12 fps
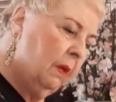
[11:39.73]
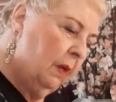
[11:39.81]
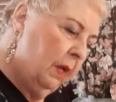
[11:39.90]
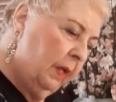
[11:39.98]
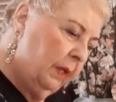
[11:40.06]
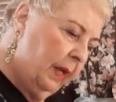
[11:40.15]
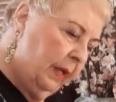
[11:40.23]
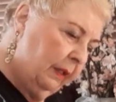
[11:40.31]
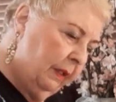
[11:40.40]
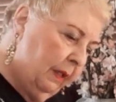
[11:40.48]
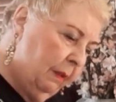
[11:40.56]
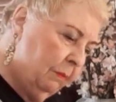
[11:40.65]
And that
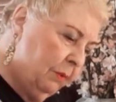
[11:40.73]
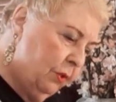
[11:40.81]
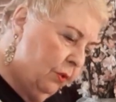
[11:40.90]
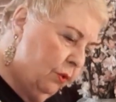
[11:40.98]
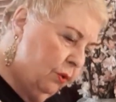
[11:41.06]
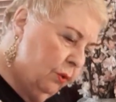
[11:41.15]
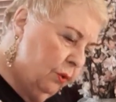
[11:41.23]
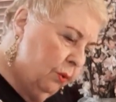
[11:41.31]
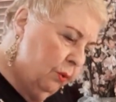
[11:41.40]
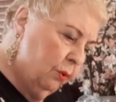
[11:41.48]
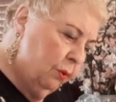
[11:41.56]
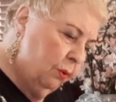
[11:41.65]
comes
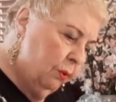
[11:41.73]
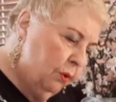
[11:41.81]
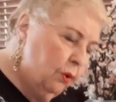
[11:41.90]
to